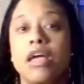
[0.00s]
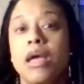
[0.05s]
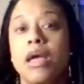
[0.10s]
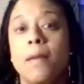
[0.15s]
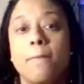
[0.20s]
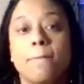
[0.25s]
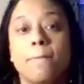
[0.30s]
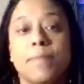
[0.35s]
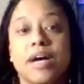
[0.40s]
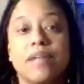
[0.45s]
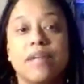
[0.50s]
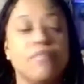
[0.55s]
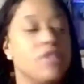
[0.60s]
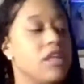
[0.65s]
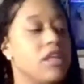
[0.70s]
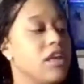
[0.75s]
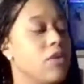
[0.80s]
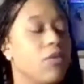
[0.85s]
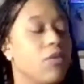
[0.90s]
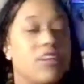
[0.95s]
But
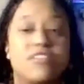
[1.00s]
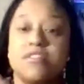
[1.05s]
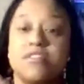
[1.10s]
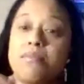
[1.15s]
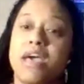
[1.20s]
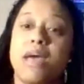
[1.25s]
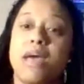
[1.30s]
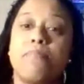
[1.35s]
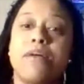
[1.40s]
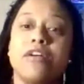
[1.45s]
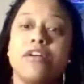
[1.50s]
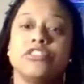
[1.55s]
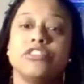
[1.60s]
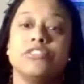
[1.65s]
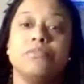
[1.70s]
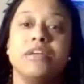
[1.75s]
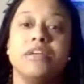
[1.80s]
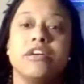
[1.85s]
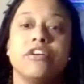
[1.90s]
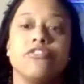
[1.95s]
it wasn't a bad
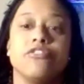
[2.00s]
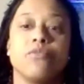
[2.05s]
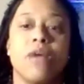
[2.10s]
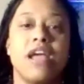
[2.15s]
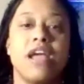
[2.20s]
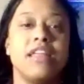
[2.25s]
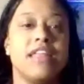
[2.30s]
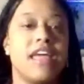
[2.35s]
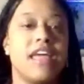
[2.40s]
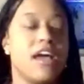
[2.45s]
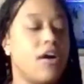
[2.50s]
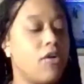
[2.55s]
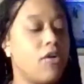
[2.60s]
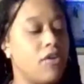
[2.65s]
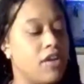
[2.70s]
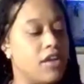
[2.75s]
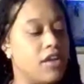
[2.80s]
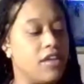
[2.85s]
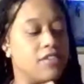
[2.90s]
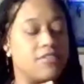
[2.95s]
purchase, because right now
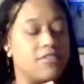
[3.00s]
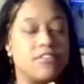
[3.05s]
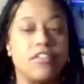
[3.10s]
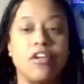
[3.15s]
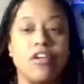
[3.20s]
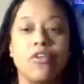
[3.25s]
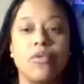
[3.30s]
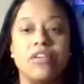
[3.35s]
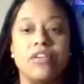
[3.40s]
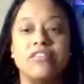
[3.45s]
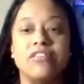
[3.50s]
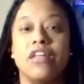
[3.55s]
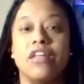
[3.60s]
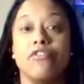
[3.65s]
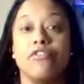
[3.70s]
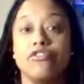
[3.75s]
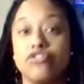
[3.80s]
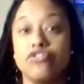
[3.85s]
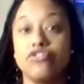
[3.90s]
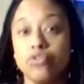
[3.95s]
it's still retailing
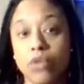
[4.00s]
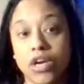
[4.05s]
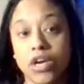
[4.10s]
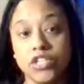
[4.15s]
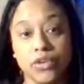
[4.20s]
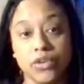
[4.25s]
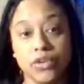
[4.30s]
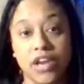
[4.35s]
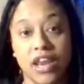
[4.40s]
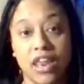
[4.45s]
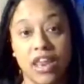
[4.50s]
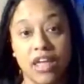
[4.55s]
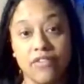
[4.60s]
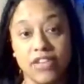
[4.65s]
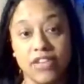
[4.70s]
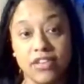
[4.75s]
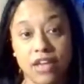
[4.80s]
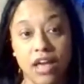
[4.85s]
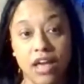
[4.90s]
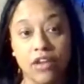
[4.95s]
for
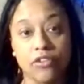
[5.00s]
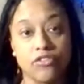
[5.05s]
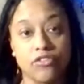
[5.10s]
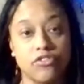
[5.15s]
$211.